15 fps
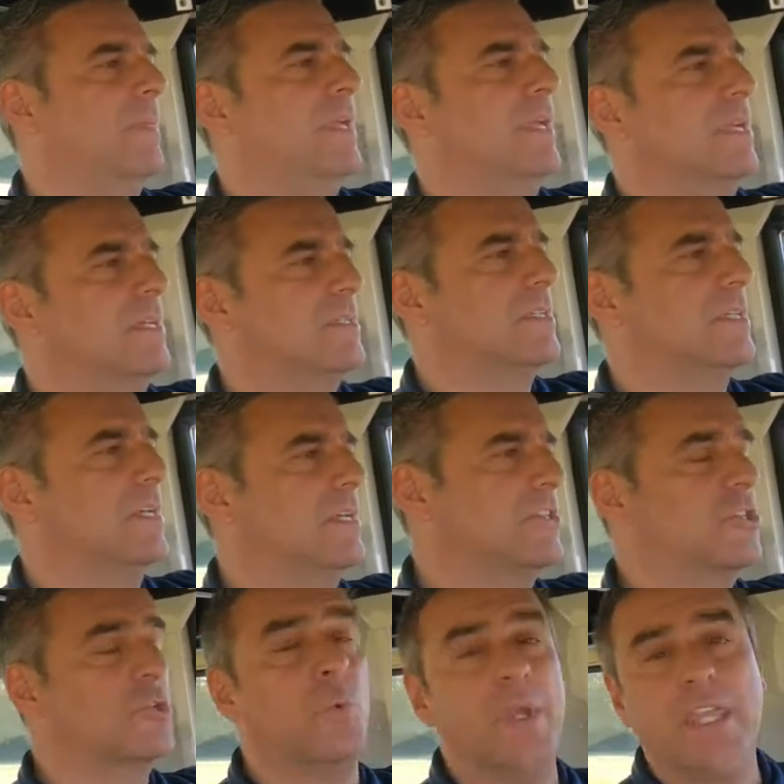is
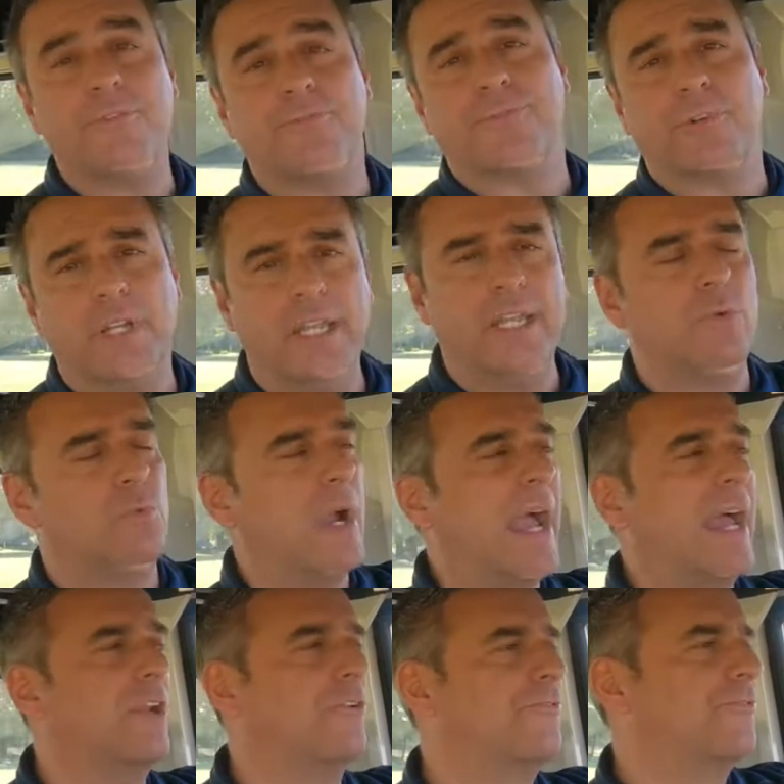squeak-free,
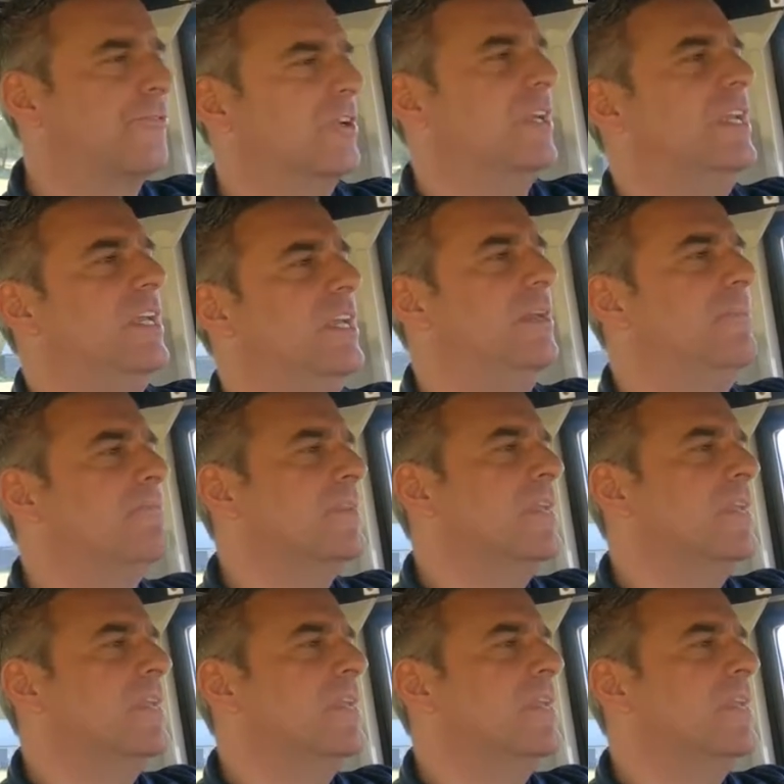rattle-free,